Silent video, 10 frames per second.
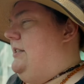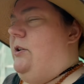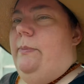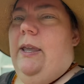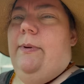so
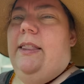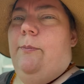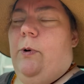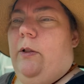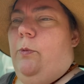I'm keeping
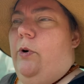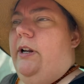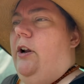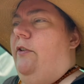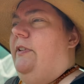them well
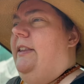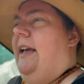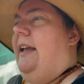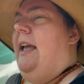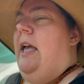watered. Hopefully
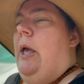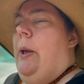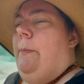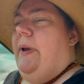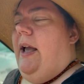they
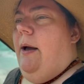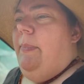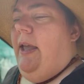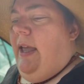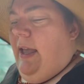pick up.
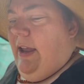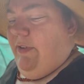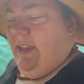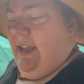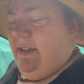
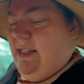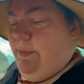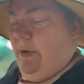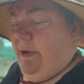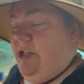Everything else is
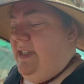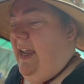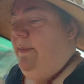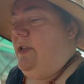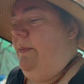pretty much the
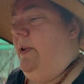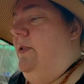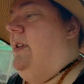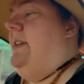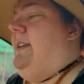same. So
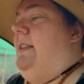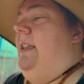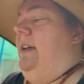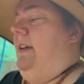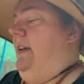because I did
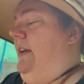the